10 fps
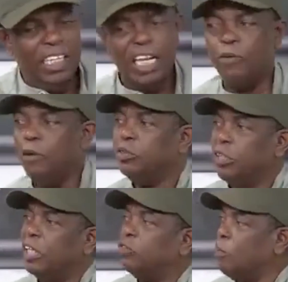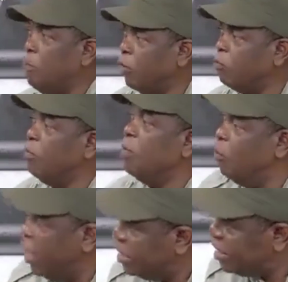they are going to get support from the
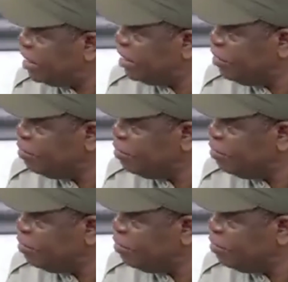West,